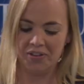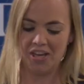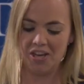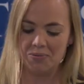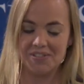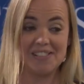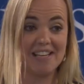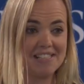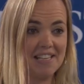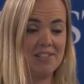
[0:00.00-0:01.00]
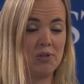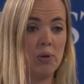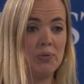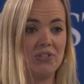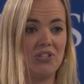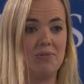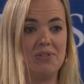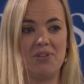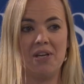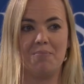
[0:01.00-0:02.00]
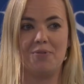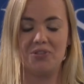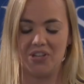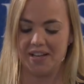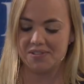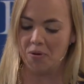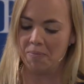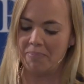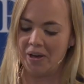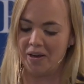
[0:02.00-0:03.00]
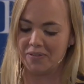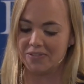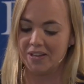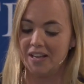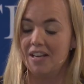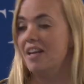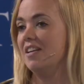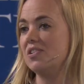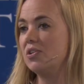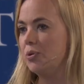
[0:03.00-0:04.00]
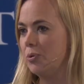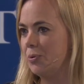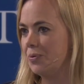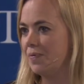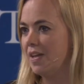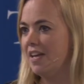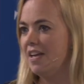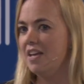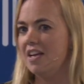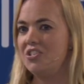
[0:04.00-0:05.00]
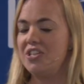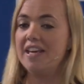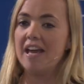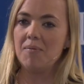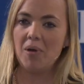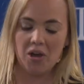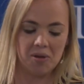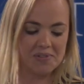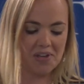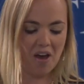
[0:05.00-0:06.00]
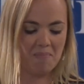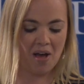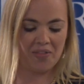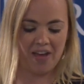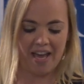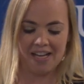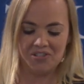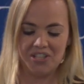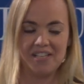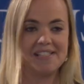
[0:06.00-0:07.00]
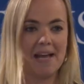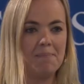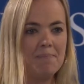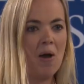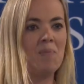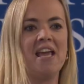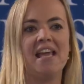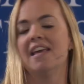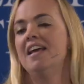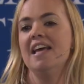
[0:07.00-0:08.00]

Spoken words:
who was 6 years old, and she was doing a project on birth at school. And she came home to her mother and she said, "Mummy,